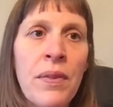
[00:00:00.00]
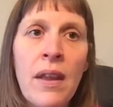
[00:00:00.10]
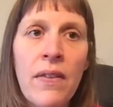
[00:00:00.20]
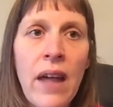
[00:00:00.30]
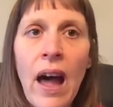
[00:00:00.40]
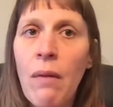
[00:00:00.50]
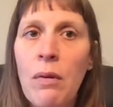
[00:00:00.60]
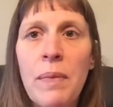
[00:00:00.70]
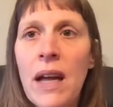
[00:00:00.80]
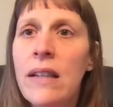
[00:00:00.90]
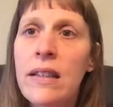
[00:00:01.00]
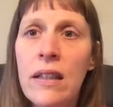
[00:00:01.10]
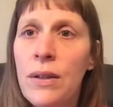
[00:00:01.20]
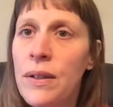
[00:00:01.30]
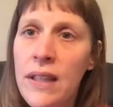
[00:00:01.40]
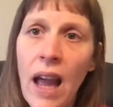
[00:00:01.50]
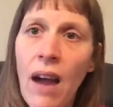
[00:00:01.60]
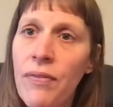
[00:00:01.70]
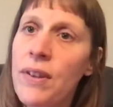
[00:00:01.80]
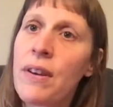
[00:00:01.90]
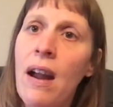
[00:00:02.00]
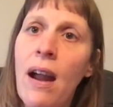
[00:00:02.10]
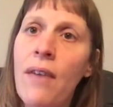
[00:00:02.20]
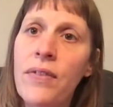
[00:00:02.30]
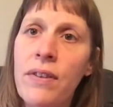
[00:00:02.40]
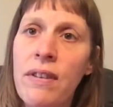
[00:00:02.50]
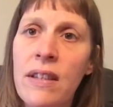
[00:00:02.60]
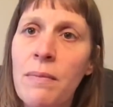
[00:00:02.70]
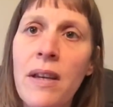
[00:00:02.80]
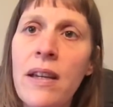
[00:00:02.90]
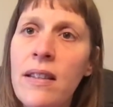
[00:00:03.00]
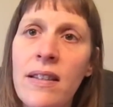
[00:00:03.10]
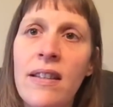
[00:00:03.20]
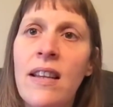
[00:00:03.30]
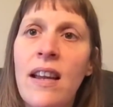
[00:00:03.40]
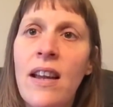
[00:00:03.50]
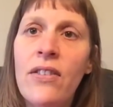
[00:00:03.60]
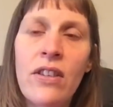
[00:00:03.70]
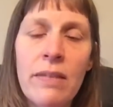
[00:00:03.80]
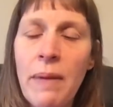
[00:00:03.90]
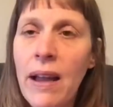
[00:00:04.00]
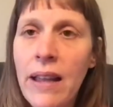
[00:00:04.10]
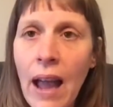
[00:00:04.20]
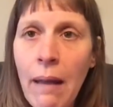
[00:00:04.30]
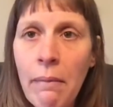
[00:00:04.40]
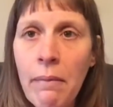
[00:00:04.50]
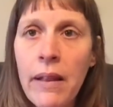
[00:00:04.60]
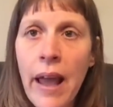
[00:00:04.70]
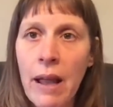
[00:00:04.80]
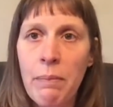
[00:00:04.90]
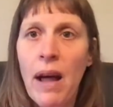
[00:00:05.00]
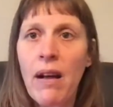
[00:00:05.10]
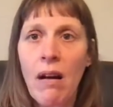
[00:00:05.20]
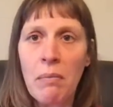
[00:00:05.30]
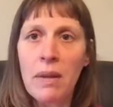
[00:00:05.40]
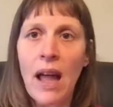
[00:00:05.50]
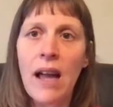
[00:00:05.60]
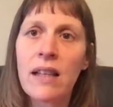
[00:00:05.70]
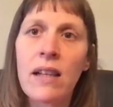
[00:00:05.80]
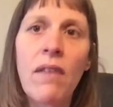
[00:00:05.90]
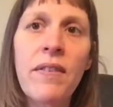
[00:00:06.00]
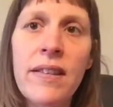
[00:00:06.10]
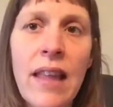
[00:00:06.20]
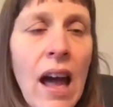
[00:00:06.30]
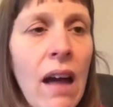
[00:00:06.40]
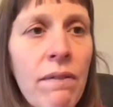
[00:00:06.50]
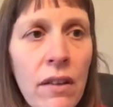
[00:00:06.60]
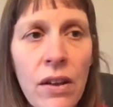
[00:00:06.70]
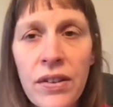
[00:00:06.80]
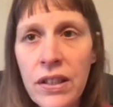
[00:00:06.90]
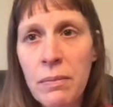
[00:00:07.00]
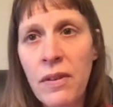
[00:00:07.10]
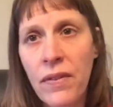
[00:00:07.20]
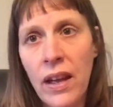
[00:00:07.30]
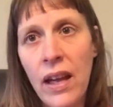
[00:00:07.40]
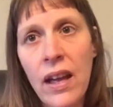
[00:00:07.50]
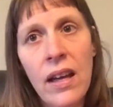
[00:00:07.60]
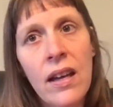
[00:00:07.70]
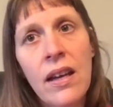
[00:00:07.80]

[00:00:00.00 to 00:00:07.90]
that I would be able to lose it after Christmas just by getting back on plan. And obviously I have lost some of it.